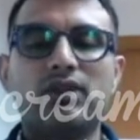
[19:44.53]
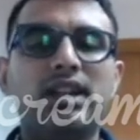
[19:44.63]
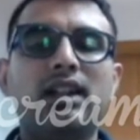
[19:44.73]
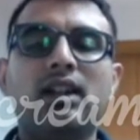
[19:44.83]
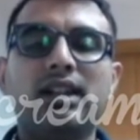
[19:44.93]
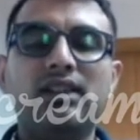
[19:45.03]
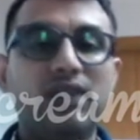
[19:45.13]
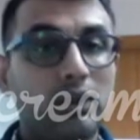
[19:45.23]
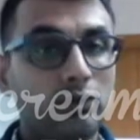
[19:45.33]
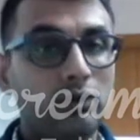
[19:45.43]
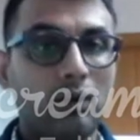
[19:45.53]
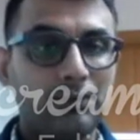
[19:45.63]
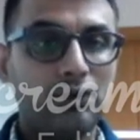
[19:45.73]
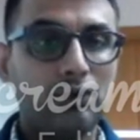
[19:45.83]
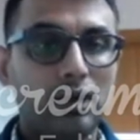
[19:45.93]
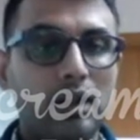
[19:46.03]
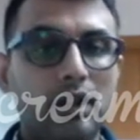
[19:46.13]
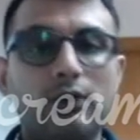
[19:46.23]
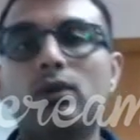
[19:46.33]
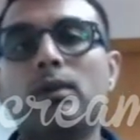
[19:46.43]
they are giving you the option
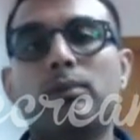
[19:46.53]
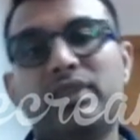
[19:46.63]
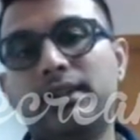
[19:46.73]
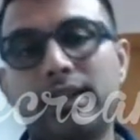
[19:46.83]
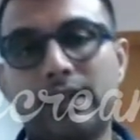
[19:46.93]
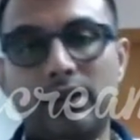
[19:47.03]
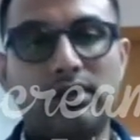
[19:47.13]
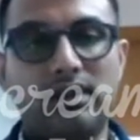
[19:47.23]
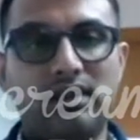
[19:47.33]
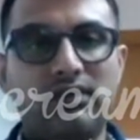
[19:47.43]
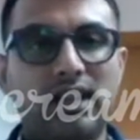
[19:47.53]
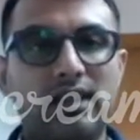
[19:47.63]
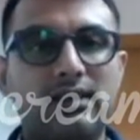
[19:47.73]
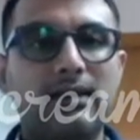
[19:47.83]
to complete the English certificate.